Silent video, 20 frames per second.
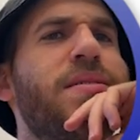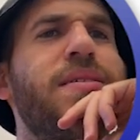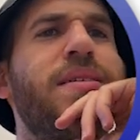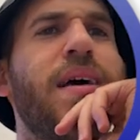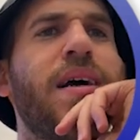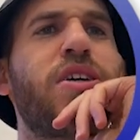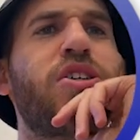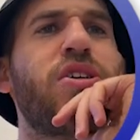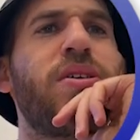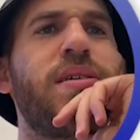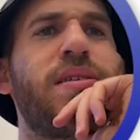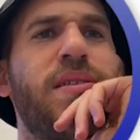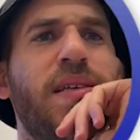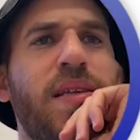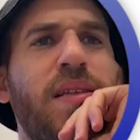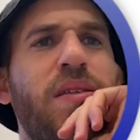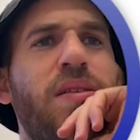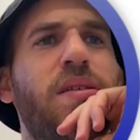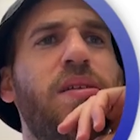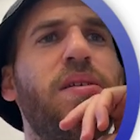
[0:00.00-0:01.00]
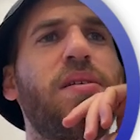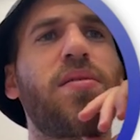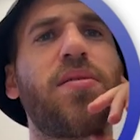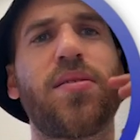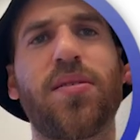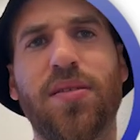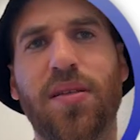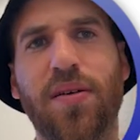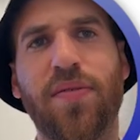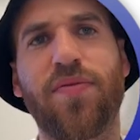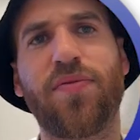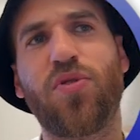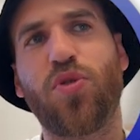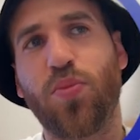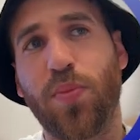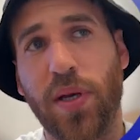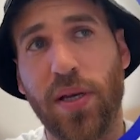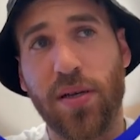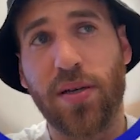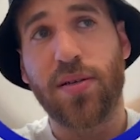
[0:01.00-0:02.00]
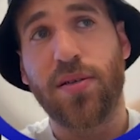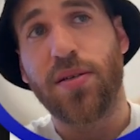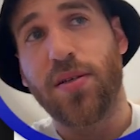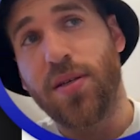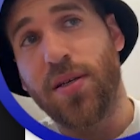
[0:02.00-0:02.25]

it actually send stuff to Make?